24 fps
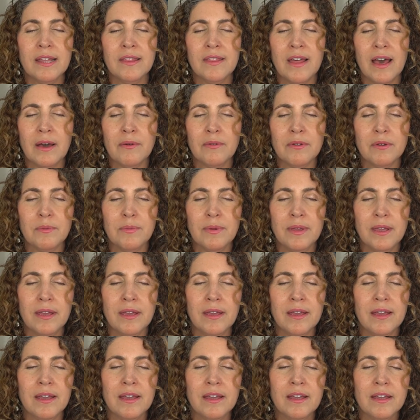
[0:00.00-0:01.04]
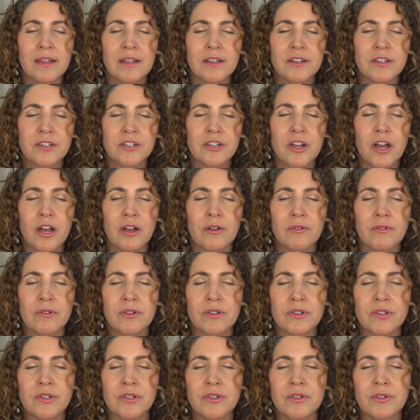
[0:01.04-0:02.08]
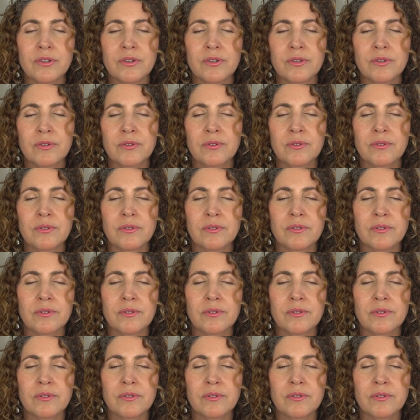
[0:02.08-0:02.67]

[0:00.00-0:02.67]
That would be chakra 2.